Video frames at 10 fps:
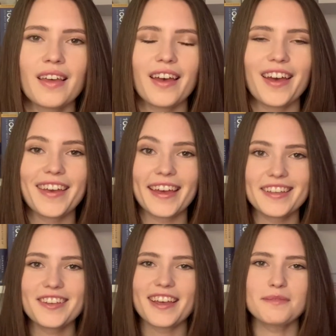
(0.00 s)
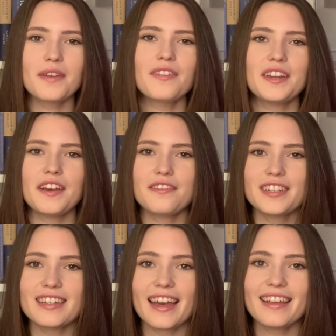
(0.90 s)
Okay, so that's my video for
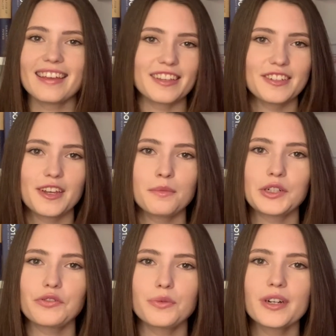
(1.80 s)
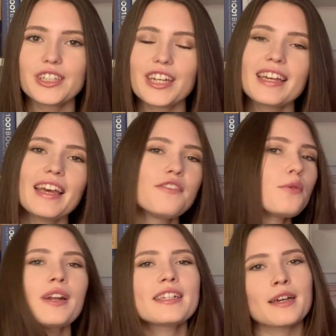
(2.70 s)
today. Thank you so much for watching. If you
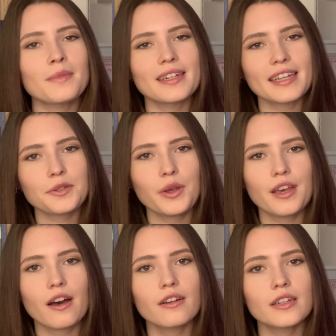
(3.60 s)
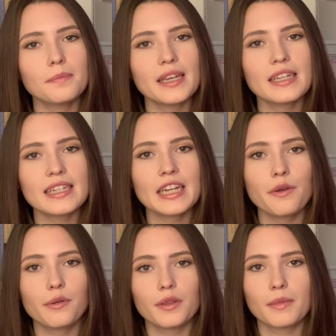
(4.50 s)
wanted to come back next week, I'll be
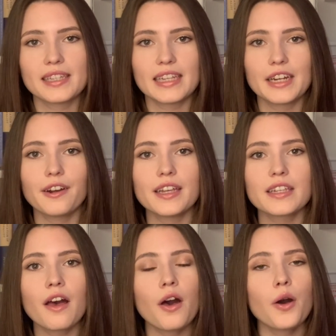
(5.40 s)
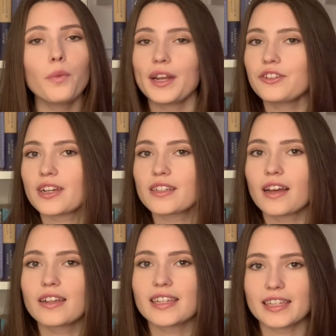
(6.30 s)
continuing with my series Wedding Dress
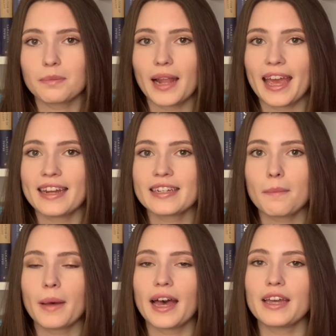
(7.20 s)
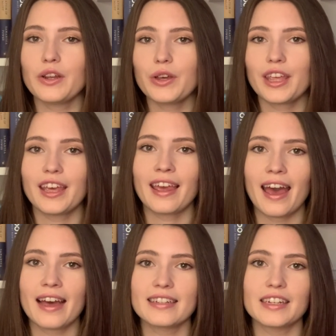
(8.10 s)
Styles Explained by looking
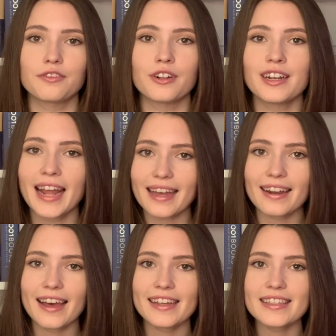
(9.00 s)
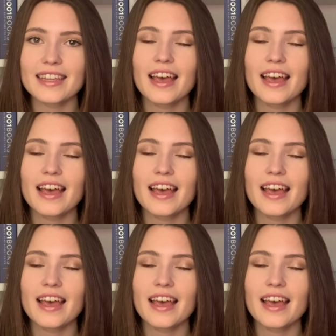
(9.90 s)
at different necklines.